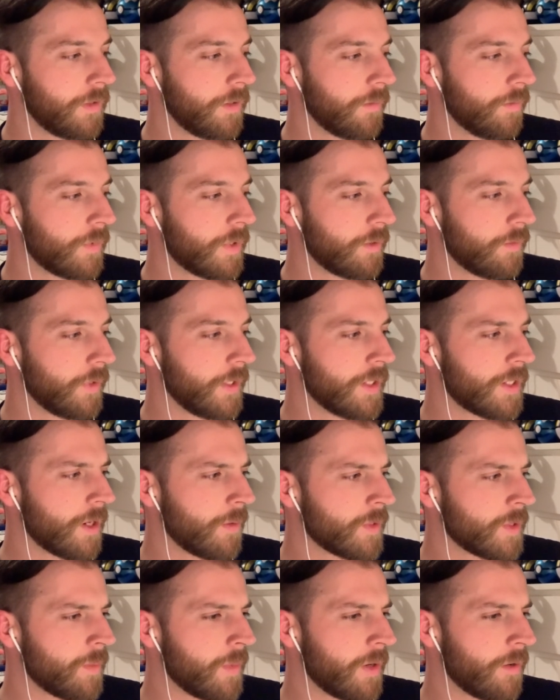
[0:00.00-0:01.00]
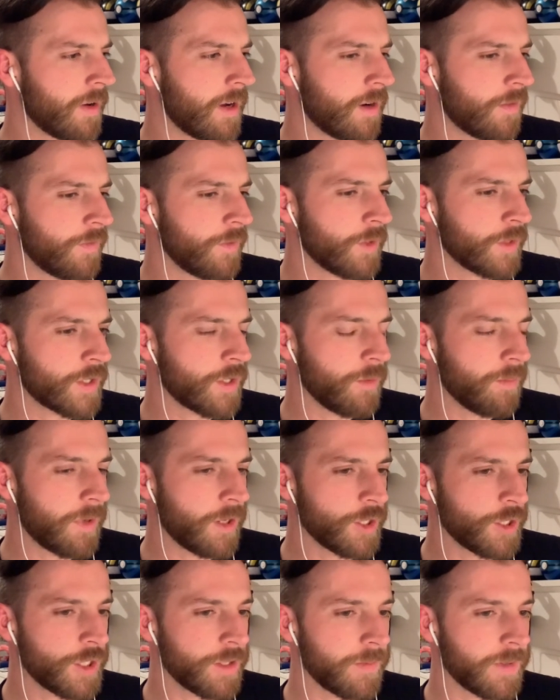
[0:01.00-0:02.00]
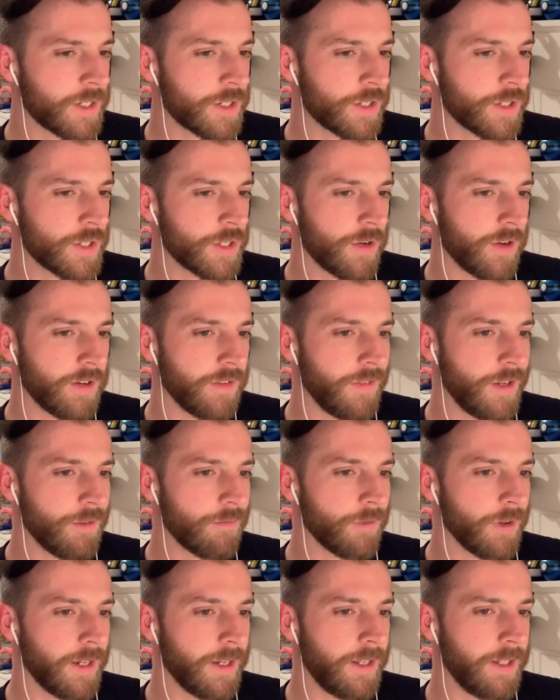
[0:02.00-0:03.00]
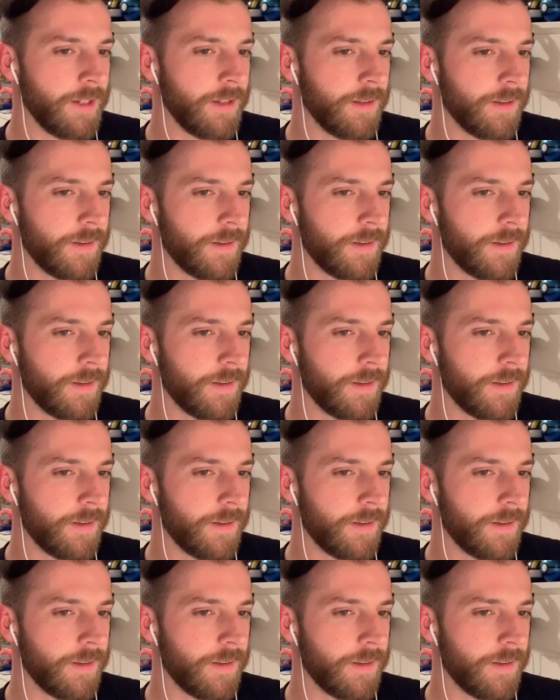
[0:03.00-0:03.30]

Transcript: Well, in terms of mental health, not too much. That's just kind of it, really.